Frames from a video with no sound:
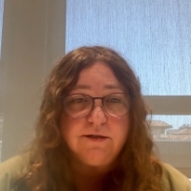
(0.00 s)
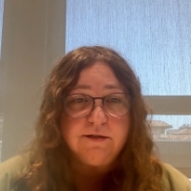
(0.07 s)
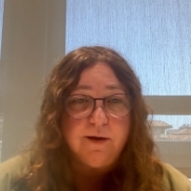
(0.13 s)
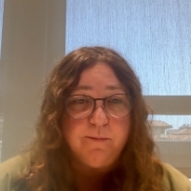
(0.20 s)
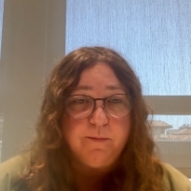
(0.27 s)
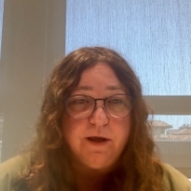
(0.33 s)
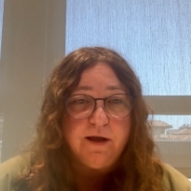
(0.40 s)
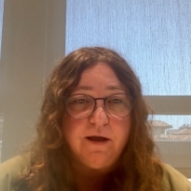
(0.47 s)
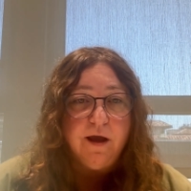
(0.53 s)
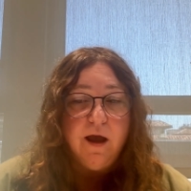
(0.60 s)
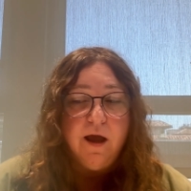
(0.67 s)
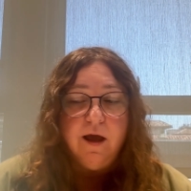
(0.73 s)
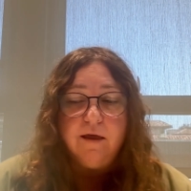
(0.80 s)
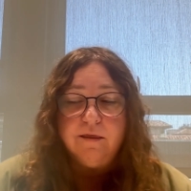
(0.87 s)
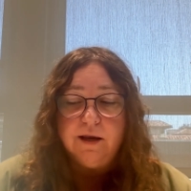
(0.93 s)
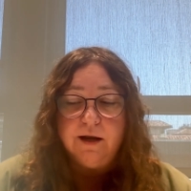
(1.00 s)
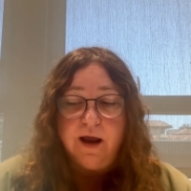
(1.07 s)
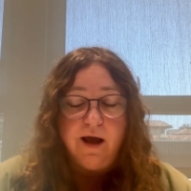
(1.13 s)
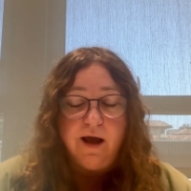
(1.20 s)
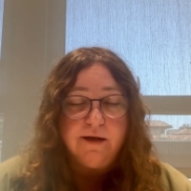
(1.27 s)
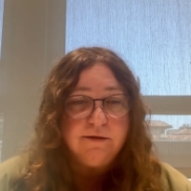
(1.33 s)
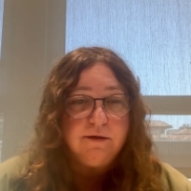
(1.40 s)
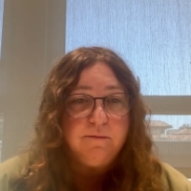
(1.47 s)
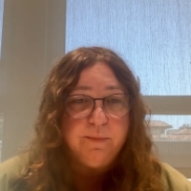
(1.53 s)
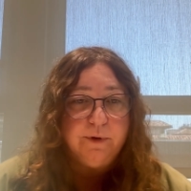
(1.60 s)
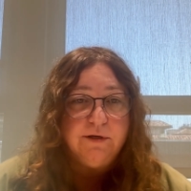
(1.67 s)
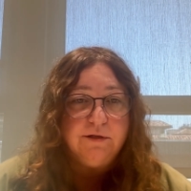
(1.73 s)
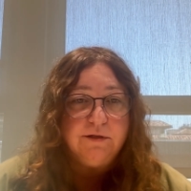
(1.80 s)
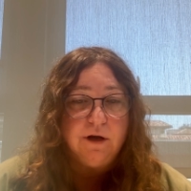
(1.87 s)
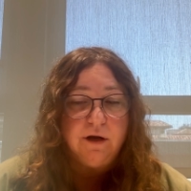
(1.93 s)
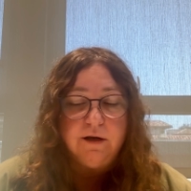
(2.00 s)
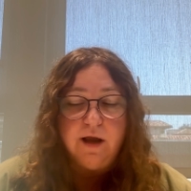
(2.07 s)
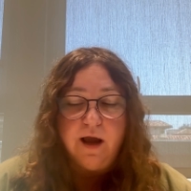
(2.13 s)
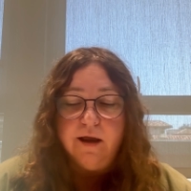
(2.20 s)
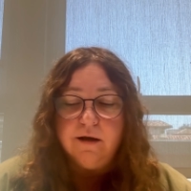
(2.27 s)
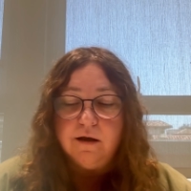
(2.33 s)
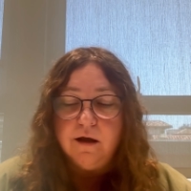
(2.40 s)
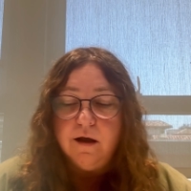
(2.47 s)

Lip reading: something that hasn't been done yet.